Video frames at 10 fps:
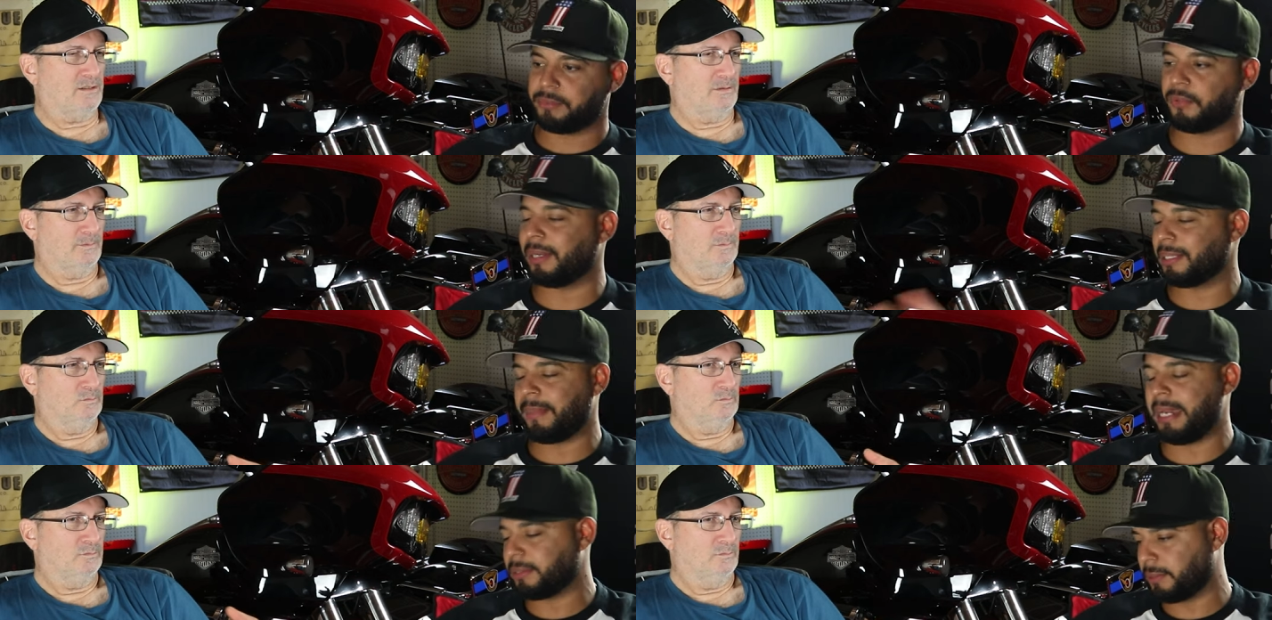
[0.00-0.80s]
Speaker 1: Yeah. If you don't want
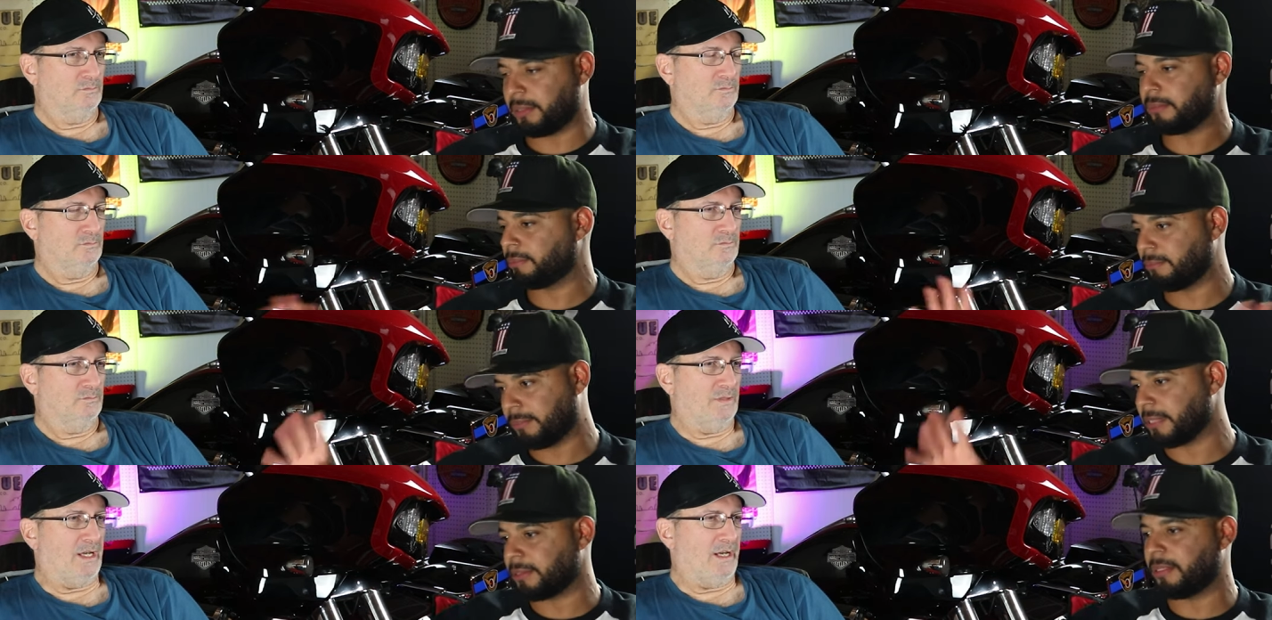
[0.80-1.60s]
the bags,
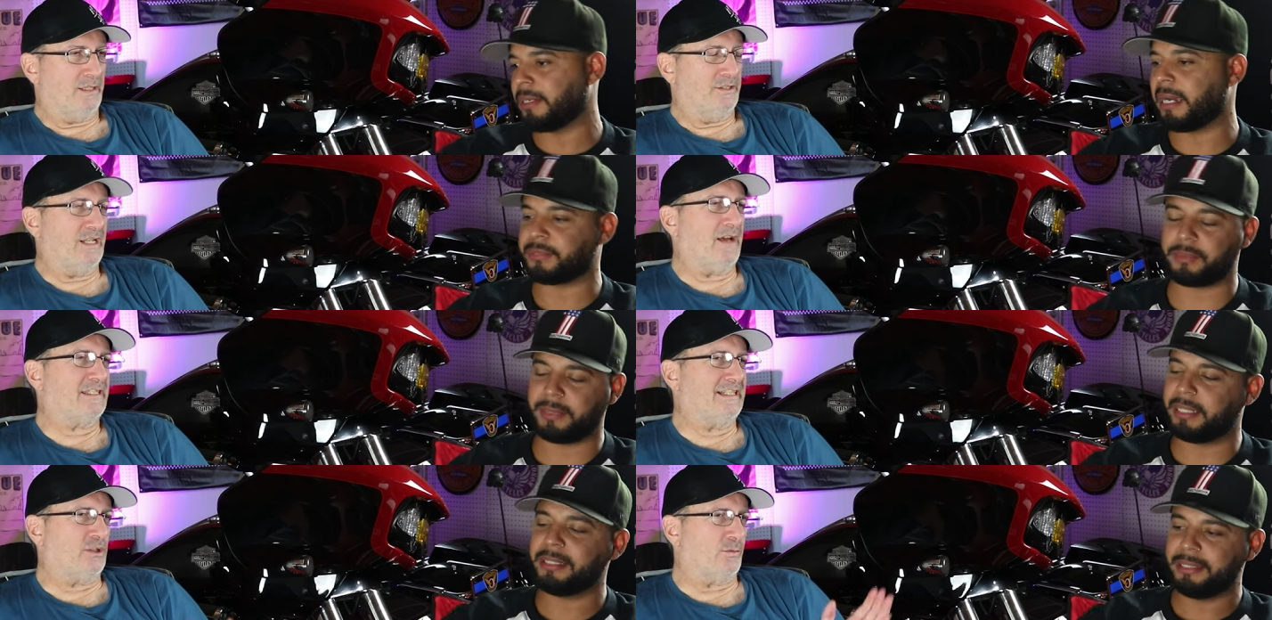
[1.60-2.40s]
that's yeah. another option. You
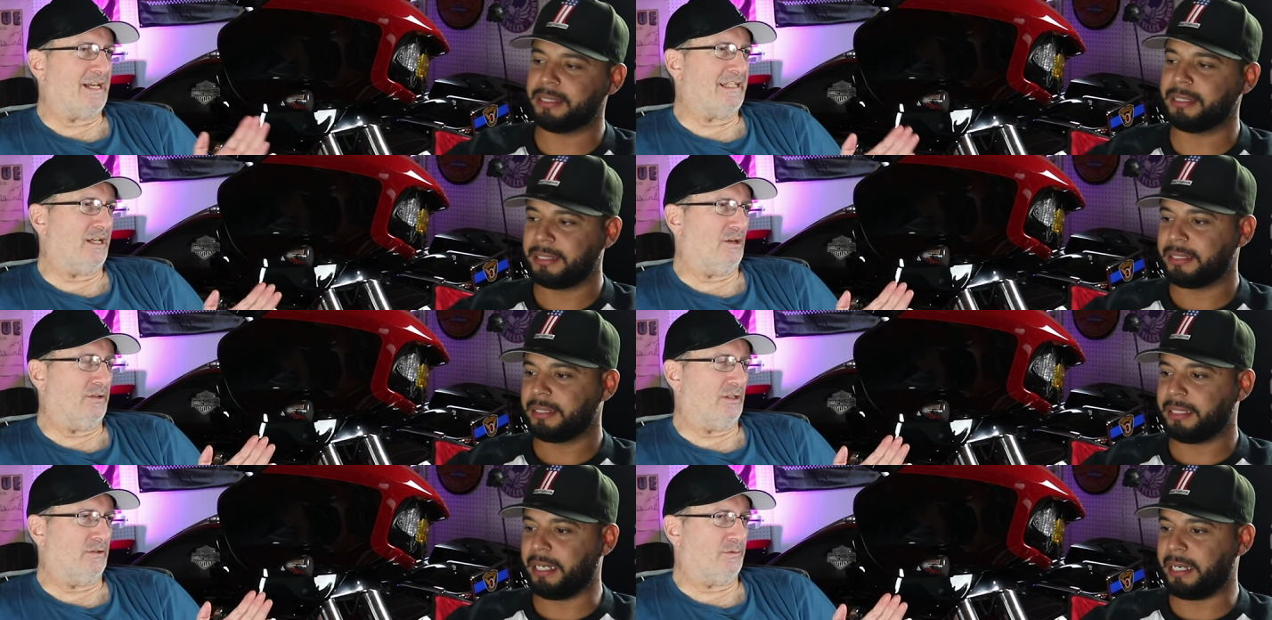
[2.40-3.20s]
had to get the
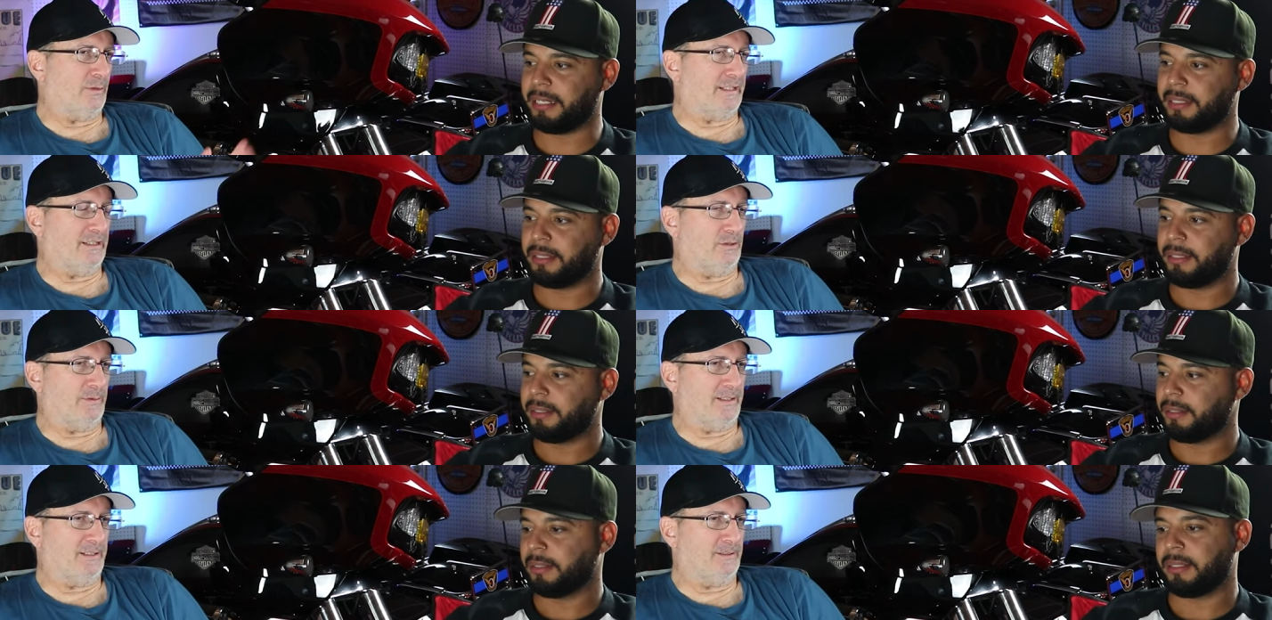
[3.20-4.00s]
Speaker 2: radio though. Yeah. If you want to get
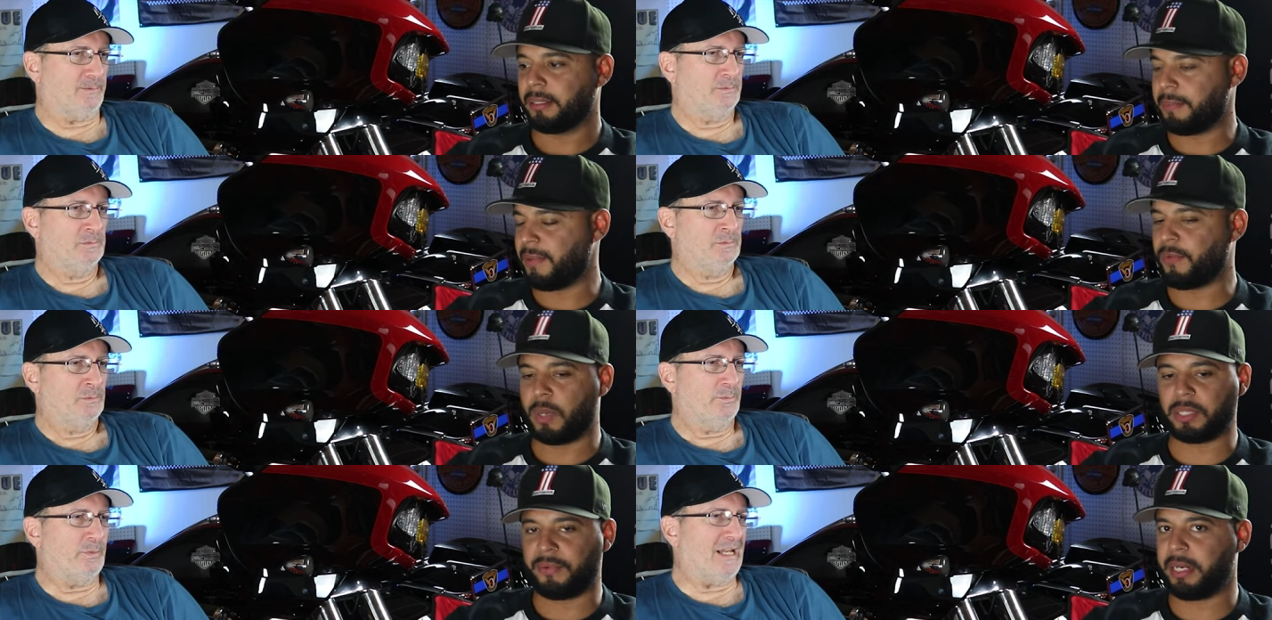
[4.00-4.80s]
the radio. I mean,
Speaker 1: if
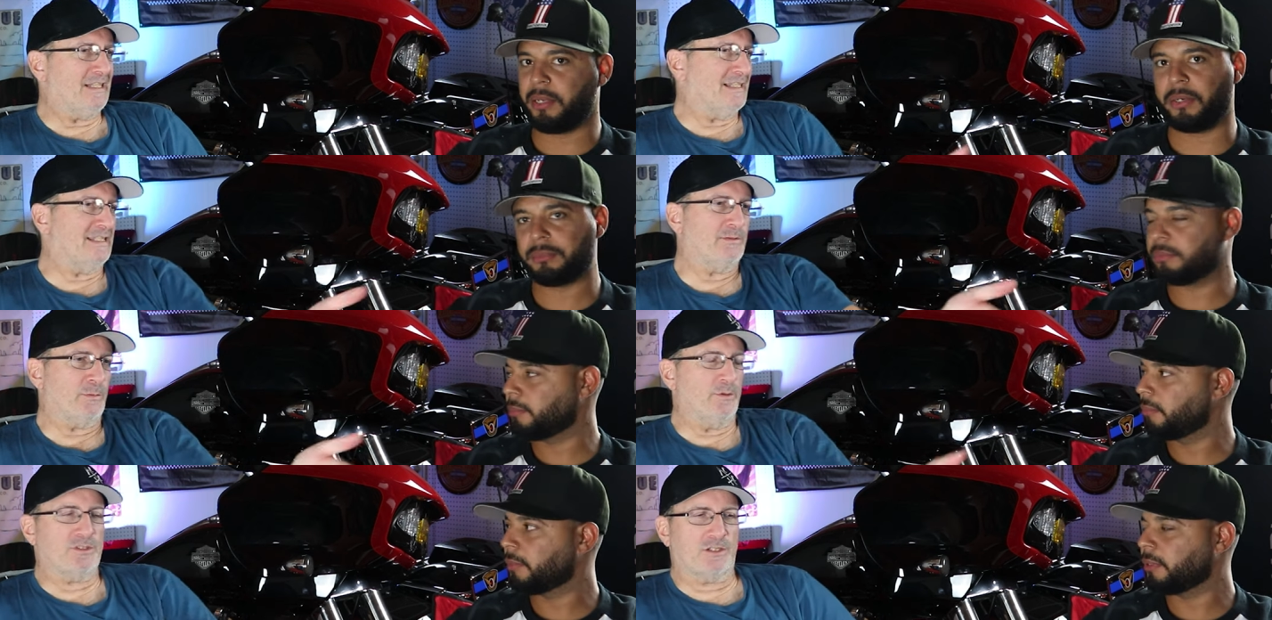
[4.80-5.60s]
you want the radio. But I listen
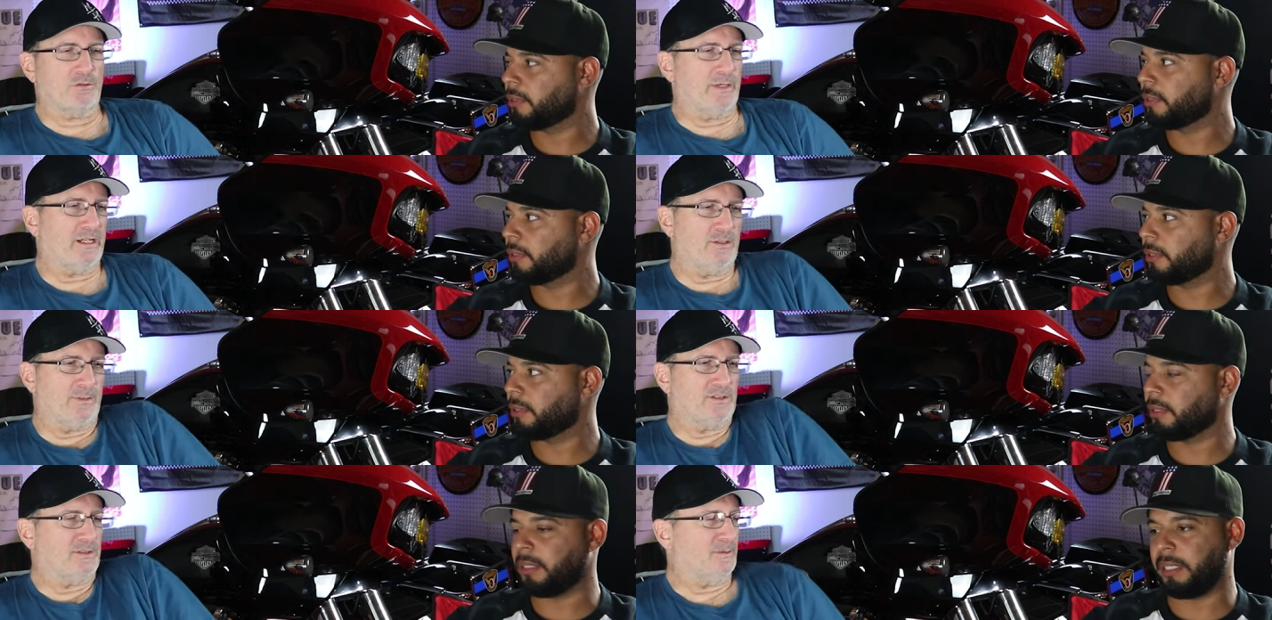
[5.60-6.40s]
Speaker 2: to music through my
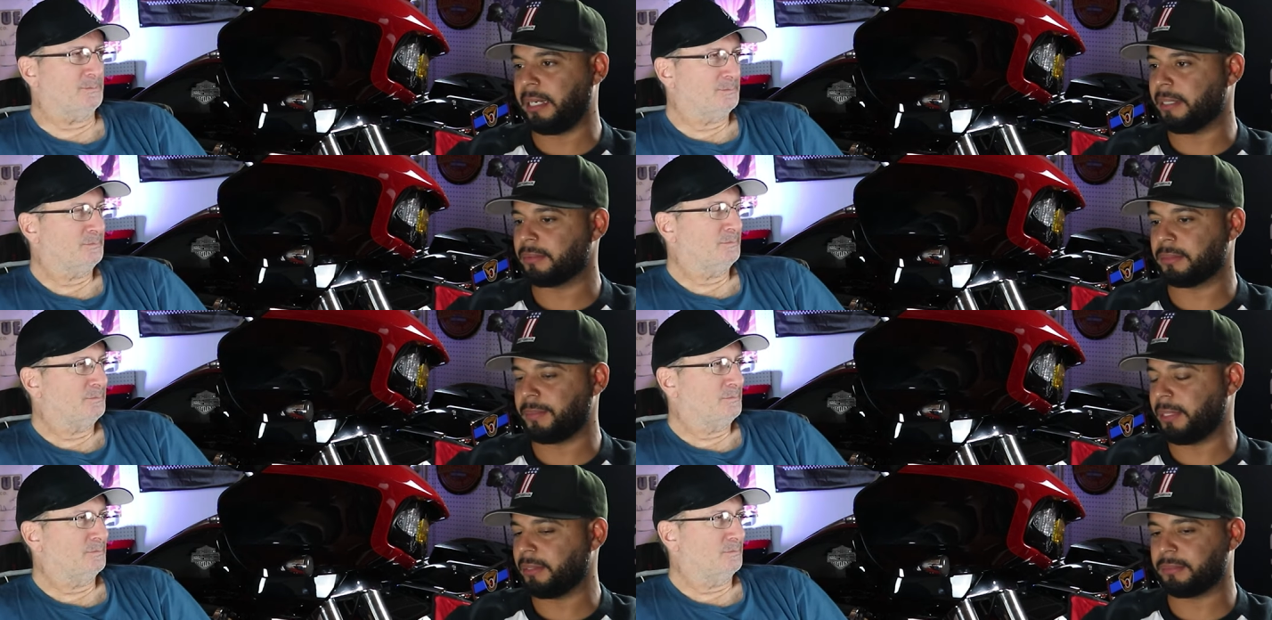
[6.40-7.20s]
helmet. So.
Speaker 1: Yeah,
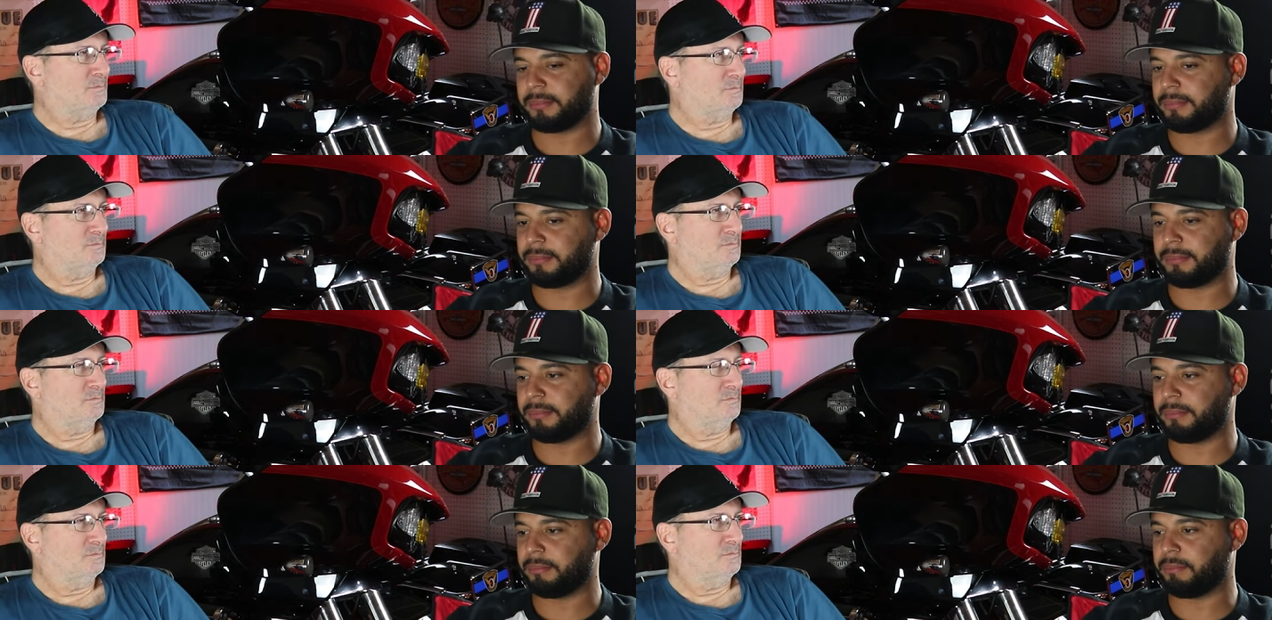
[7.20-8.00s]
I mean,
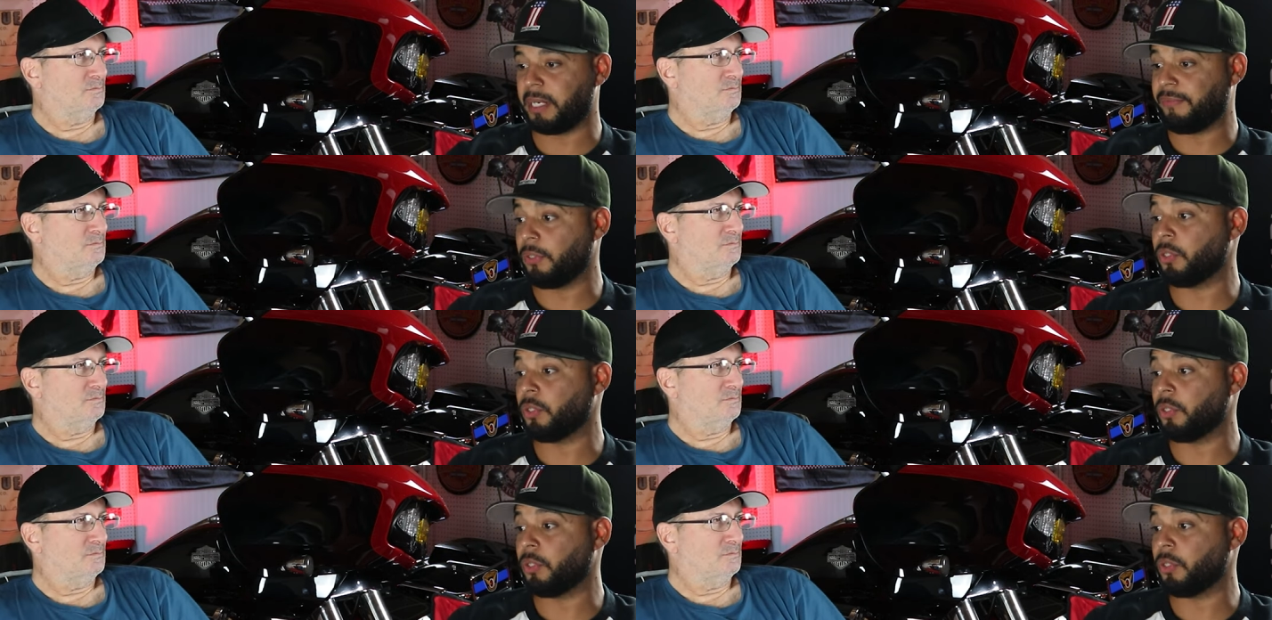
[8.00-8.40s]
but if